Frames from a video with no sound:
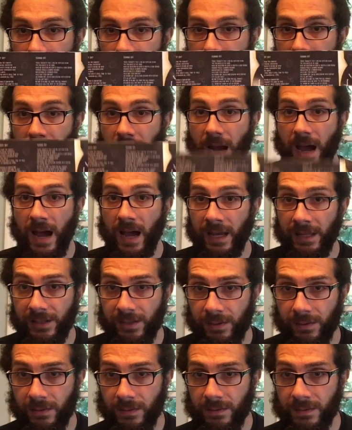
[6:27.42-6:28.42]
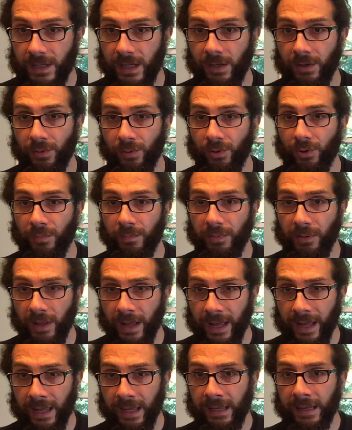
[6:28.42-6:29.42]
and iTunes and Google
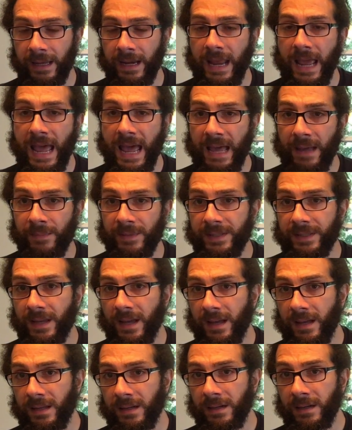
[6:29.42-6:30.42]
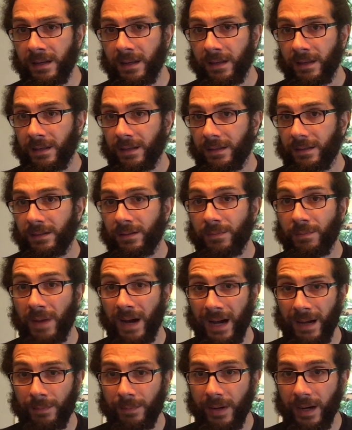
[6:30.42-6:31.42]
Play and Amazon. Your
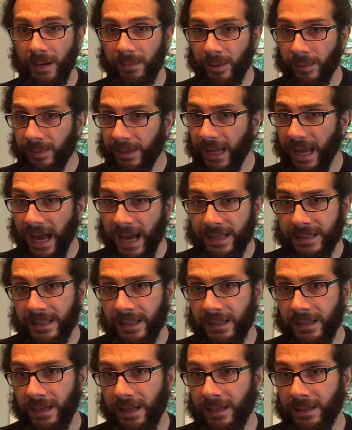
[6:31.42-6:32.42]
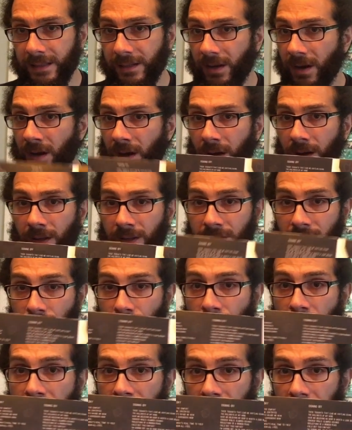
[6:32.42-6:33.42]
mom probably has it. It's
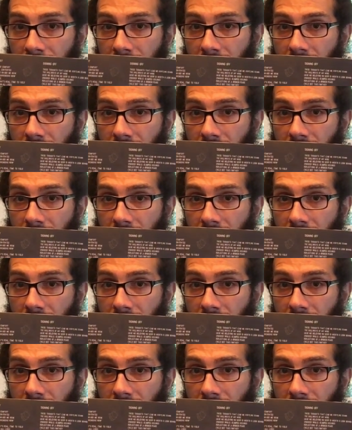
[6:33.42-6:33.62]
great.